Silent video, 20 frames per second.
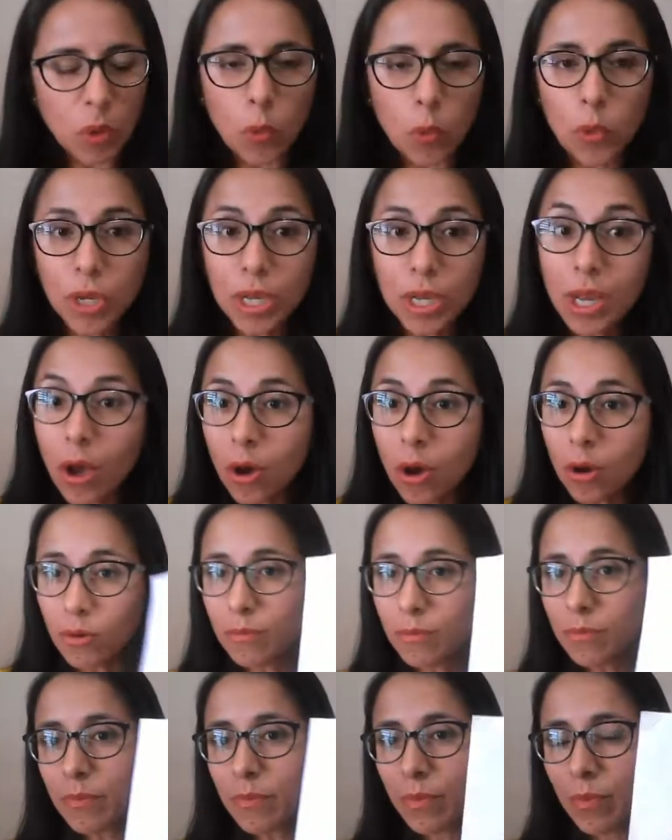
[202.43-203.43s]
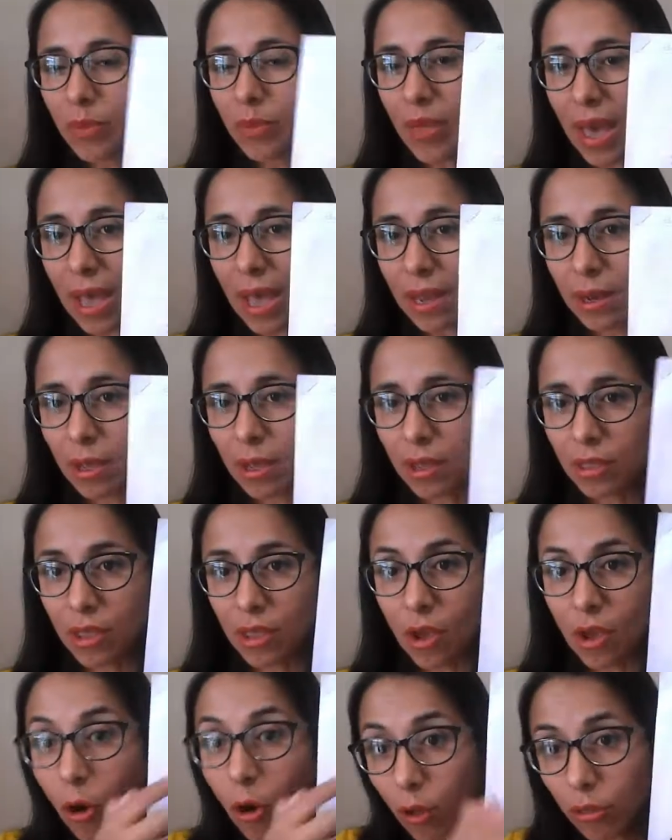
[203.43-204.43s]
We know that the
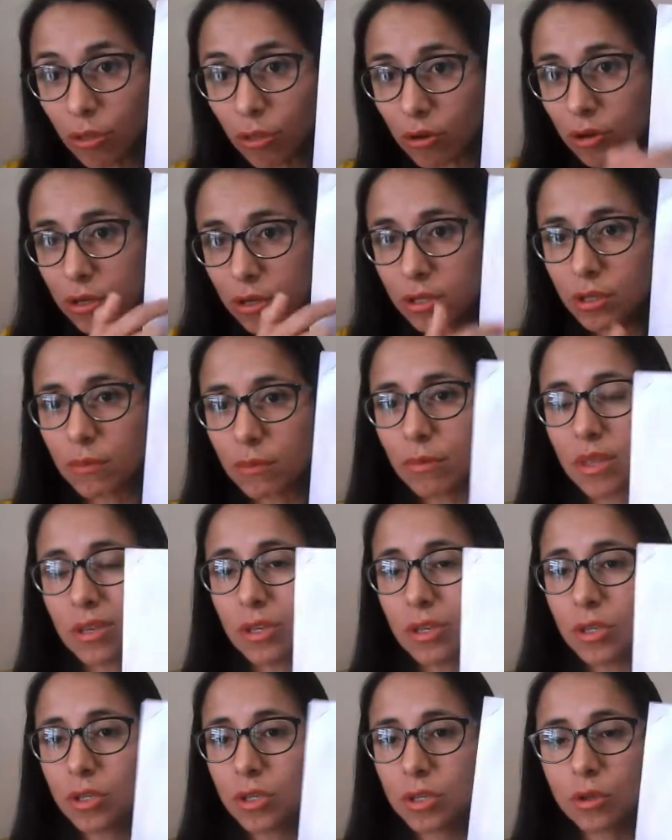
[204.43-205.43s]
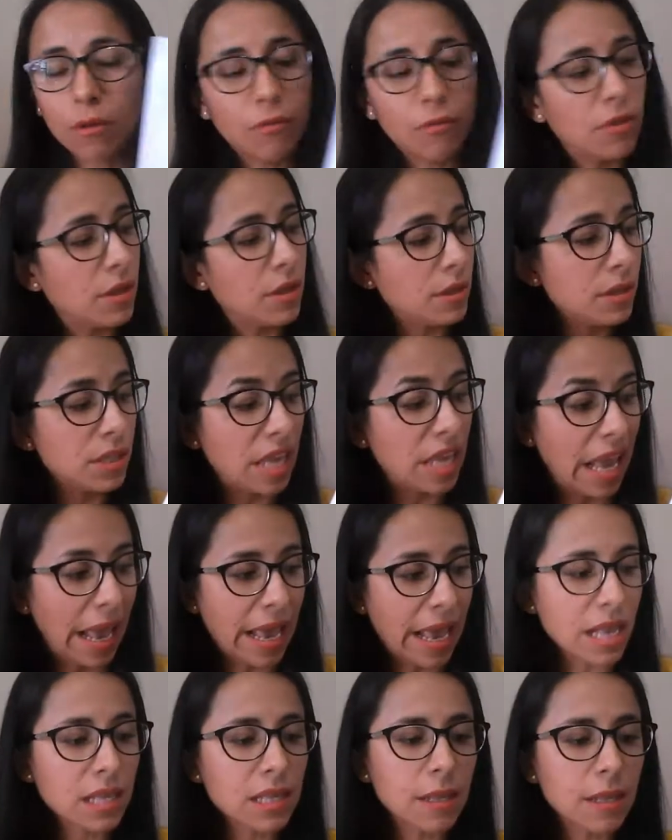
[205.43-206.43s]
authors of this
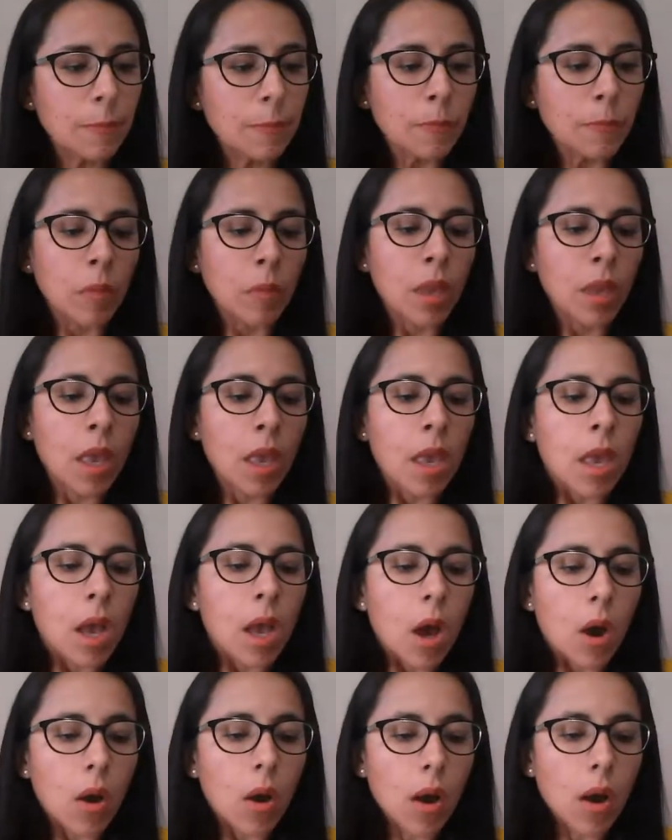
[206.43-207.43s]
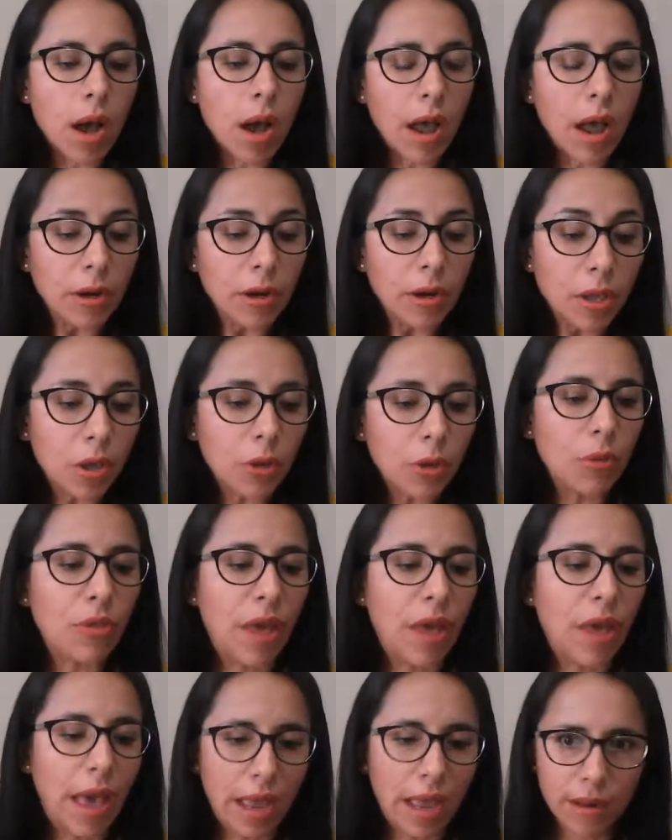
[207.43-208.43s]
text argue
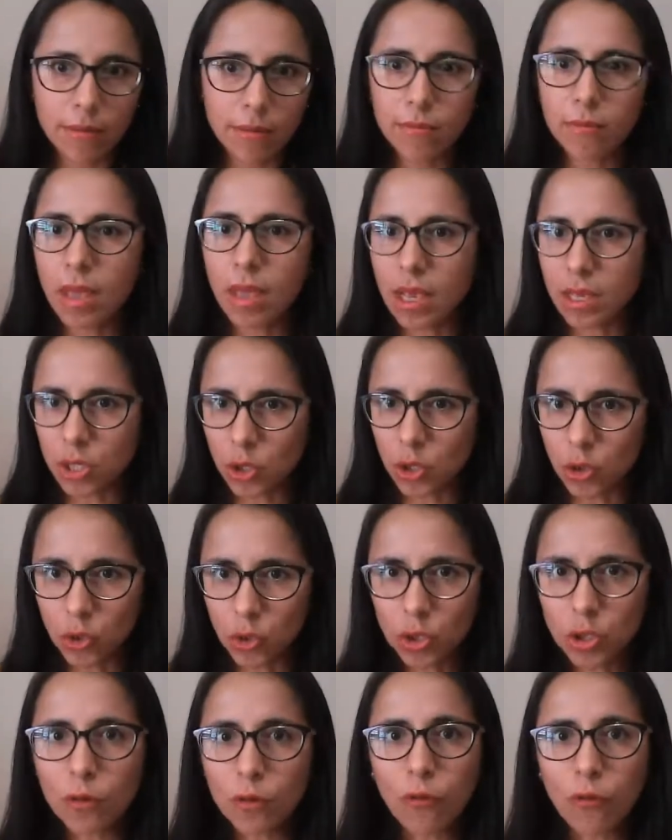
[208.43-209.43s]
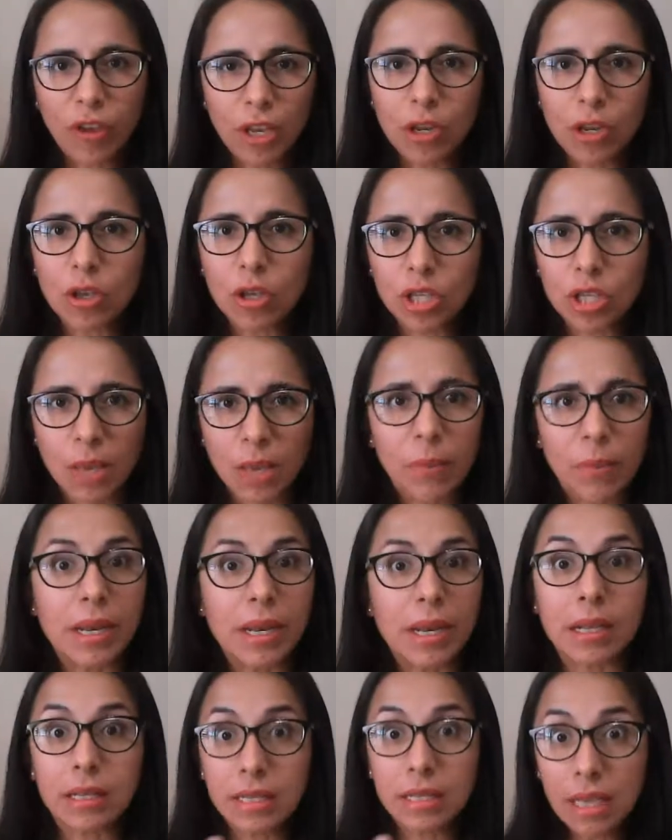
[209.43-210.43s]
that it's good to videotape an
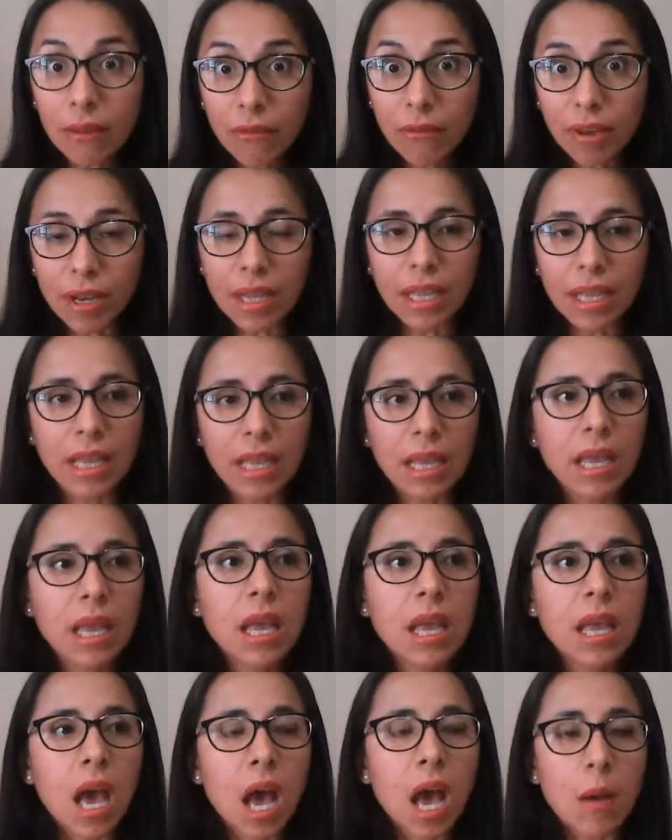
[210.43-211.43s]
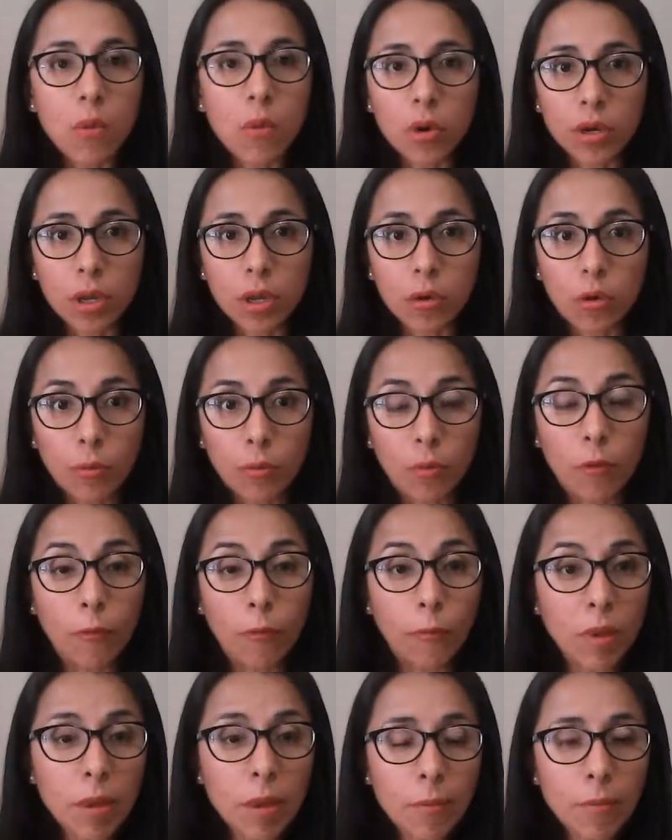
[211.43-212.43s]
activity among a group of
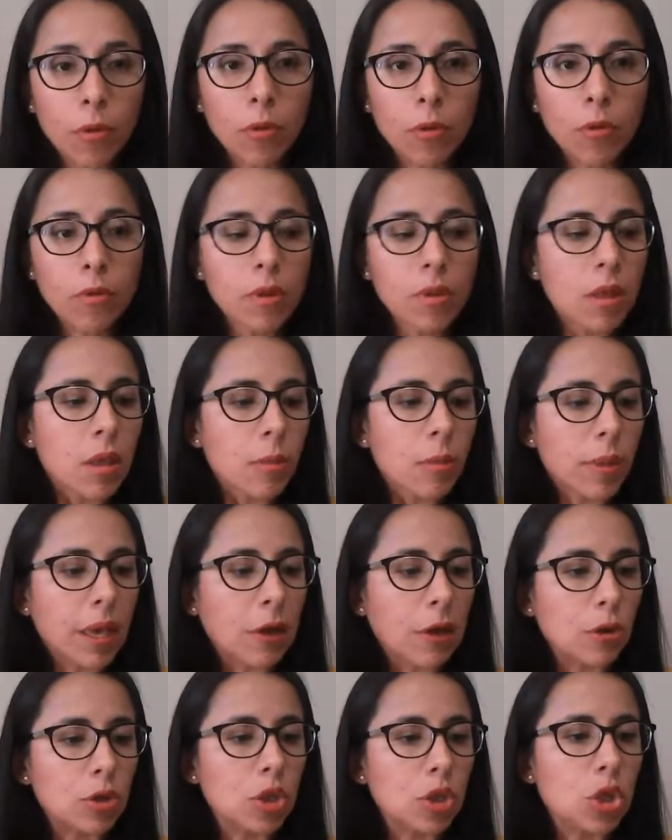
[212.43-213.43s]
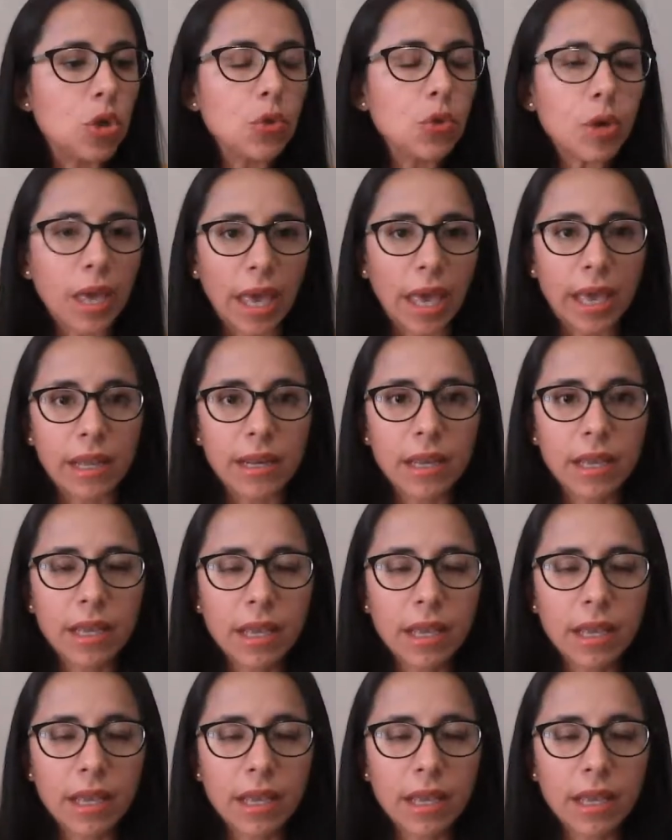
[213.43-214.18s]
people because you get